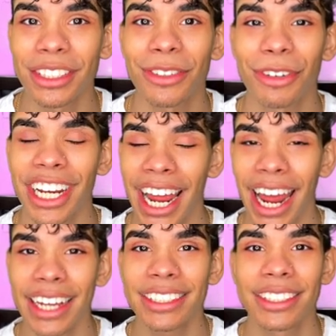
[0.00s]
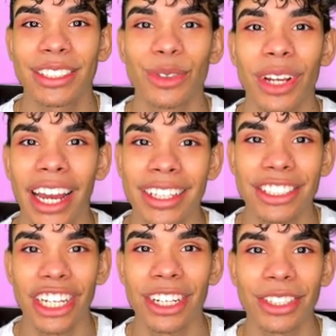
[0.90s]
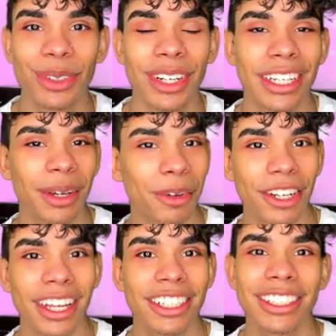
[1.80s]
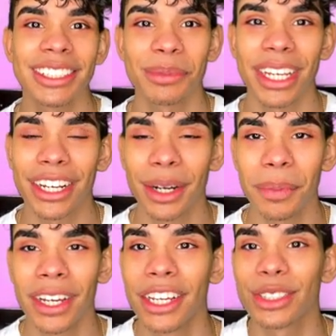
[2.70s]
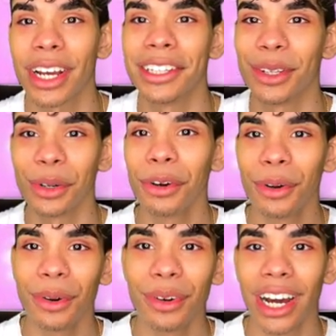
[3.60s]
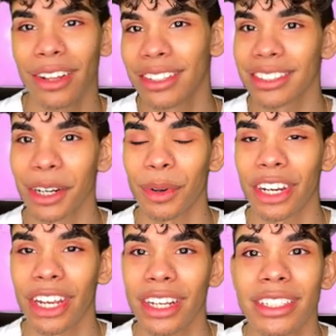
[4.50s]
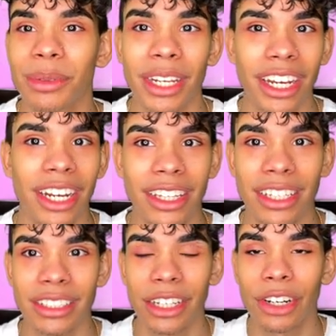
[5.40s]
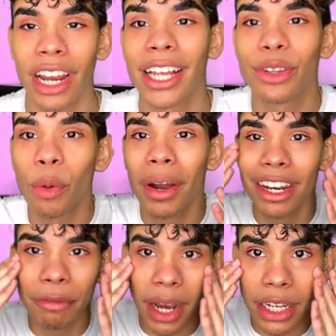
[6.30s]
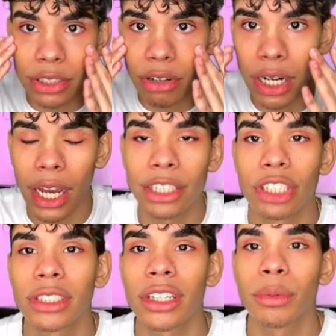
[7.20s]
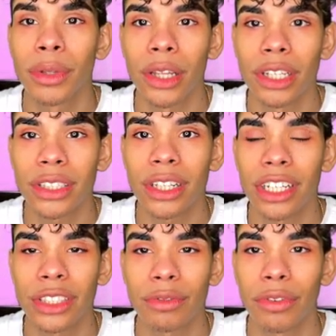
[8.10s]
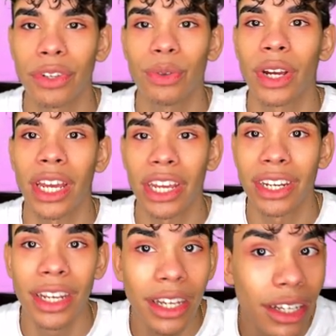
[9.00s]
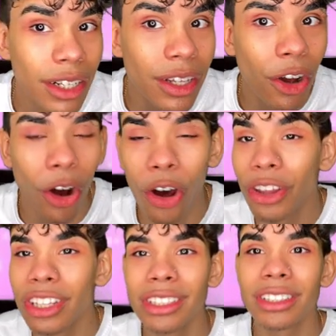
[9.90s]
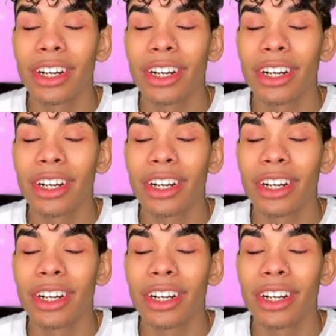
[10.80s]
reacts to Kylie Jenner doing Kim Kardashian's makeup. So I don't know how this is going to work yet because I'm going to edit this later. And don't mind if my eyes are red. I just did the Bloodlust Collection review and all these